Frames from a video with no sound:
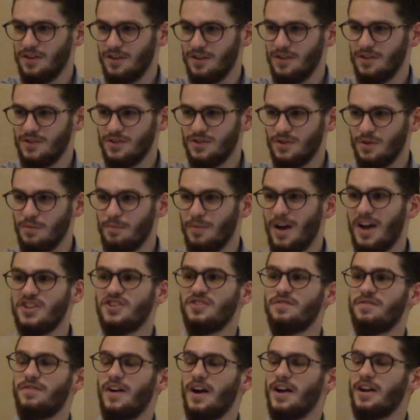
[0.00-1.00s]
So
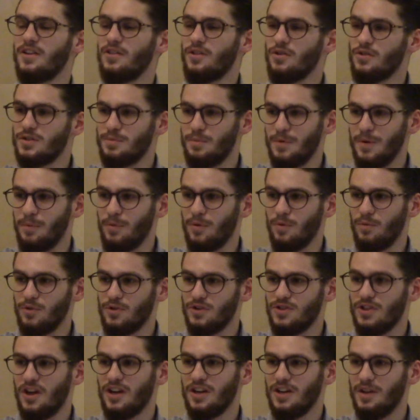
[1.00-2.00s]
imagine fighting those people. We're
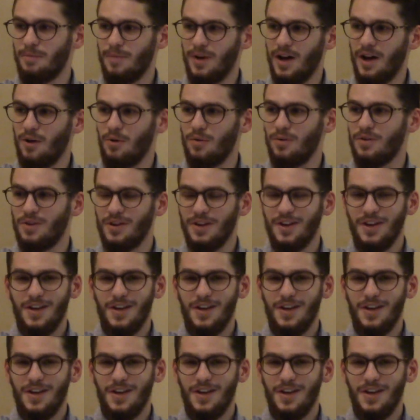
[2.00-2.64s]
talking about